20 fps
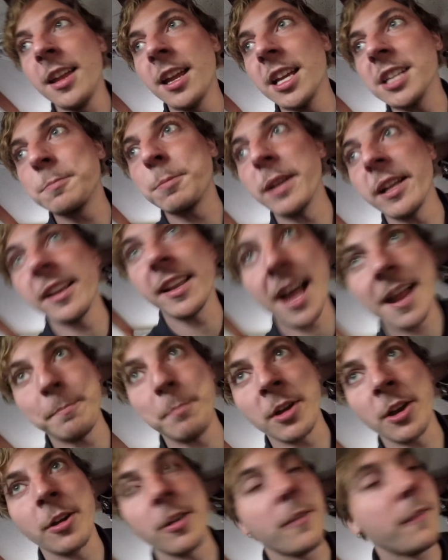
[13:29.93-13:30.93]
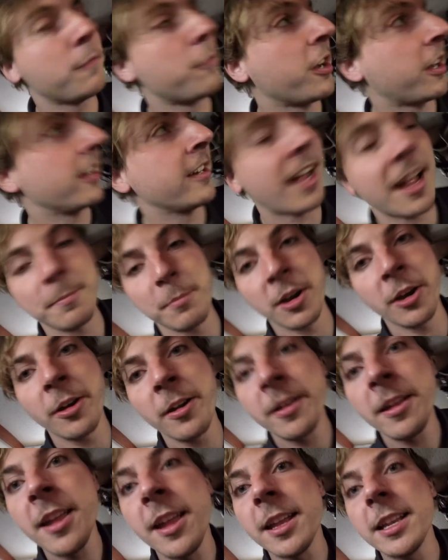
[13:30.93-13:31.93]
It's been a nightmare, a freaking nightmare.
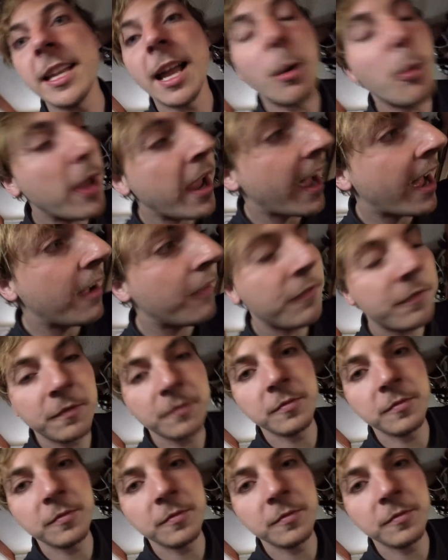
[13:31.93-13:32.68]
Now we have